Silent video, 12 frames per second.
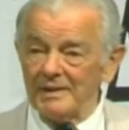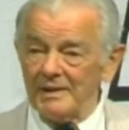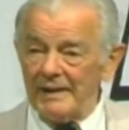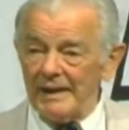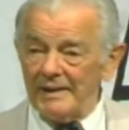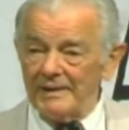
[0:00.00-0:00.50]

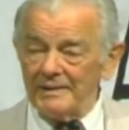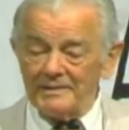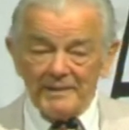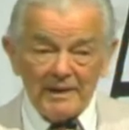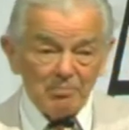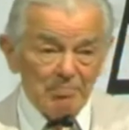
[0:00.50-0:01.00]

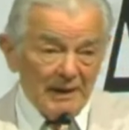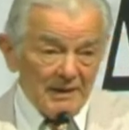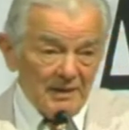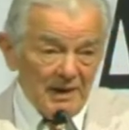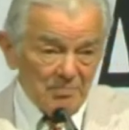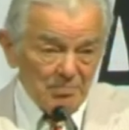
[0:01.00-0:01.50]
Connecticut and
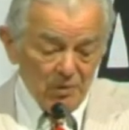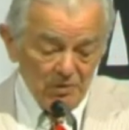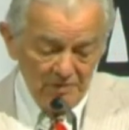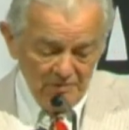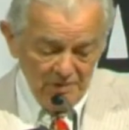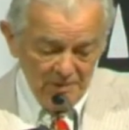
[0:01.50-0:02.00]
bet on
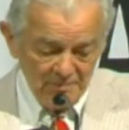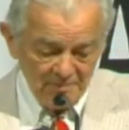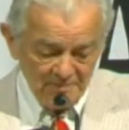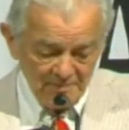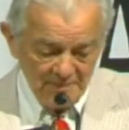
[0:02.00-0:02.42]
both of them